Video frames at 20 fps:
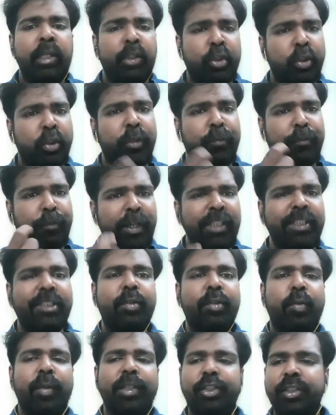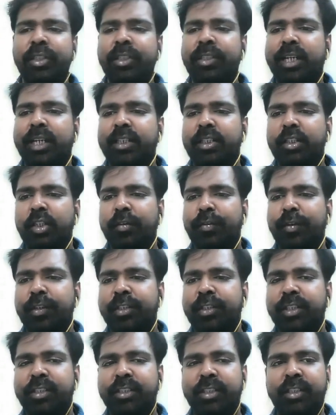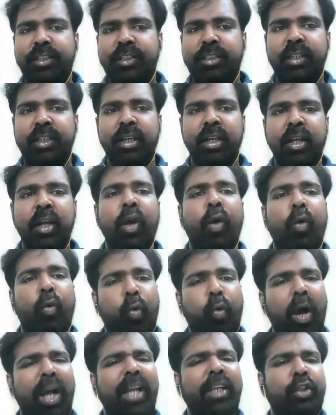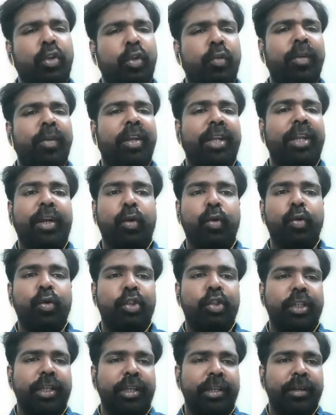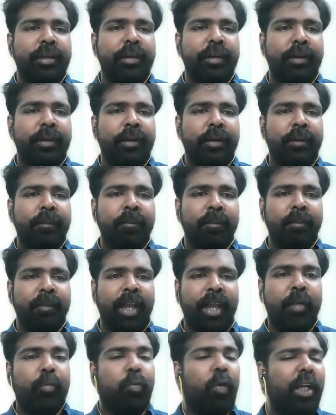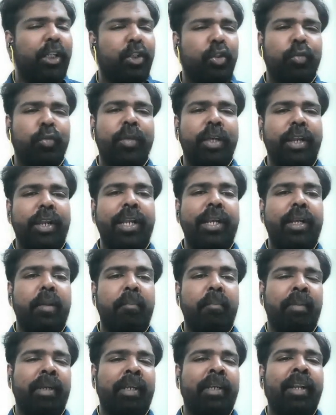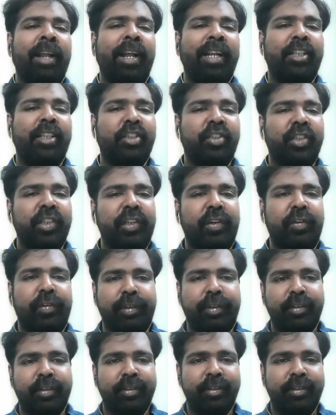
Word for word: So the first question that surfaces is, why should we read Rushdie? And why should we read Midnight's Children?